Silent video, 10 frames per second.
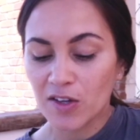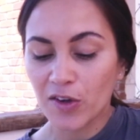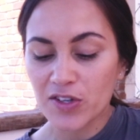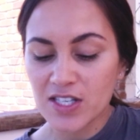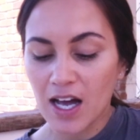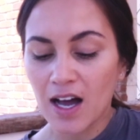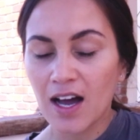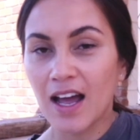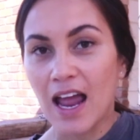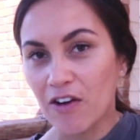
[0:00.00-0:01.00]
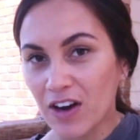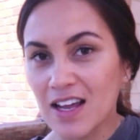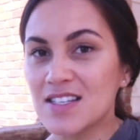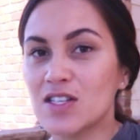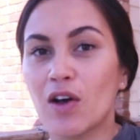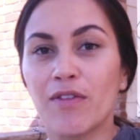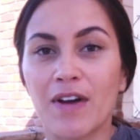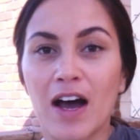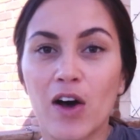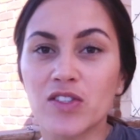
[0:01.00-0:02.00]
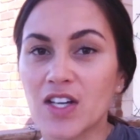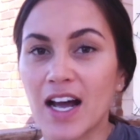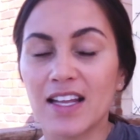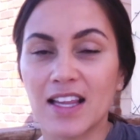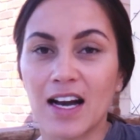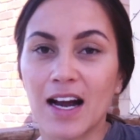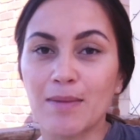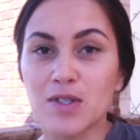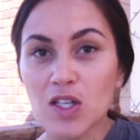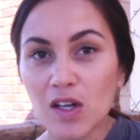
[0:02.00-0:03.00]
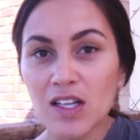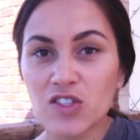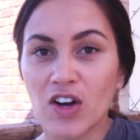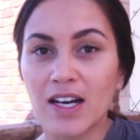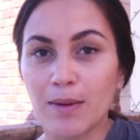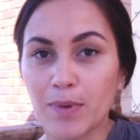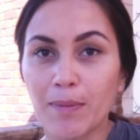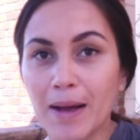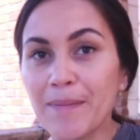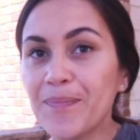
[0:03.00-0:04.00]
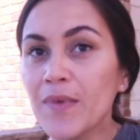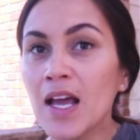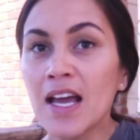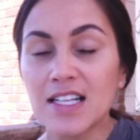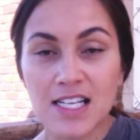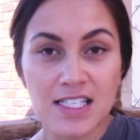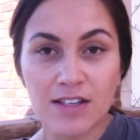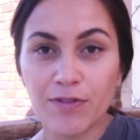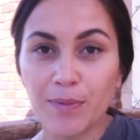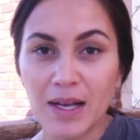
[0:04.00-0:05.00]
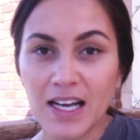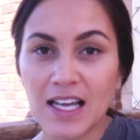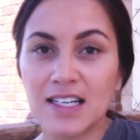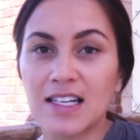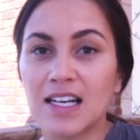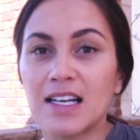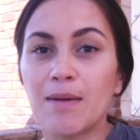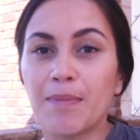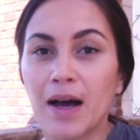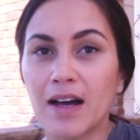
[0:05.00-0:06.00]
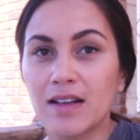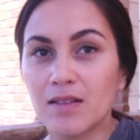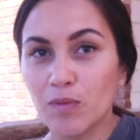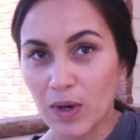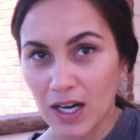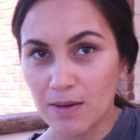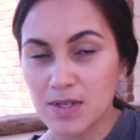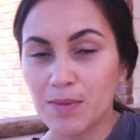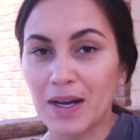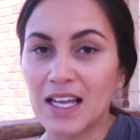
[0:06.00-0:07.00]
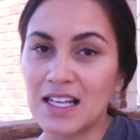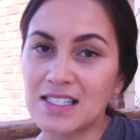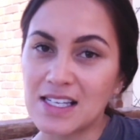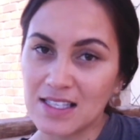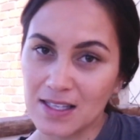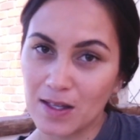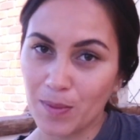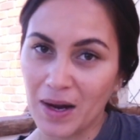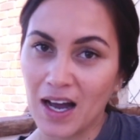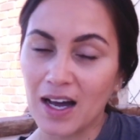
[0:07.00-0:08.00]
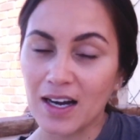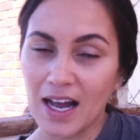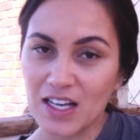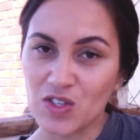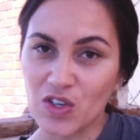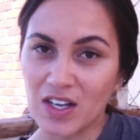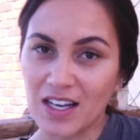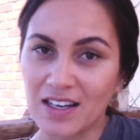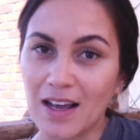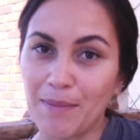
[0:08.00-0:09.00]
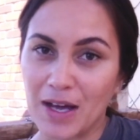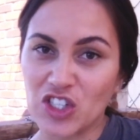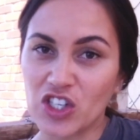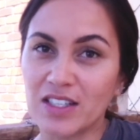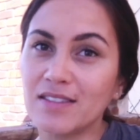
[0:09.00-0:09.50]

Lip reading: those are areas of our diet that I am slowly trying to implement. It's easy for me to get it in, but when it comes to my kids, it's a little bit harder, as you can imagine.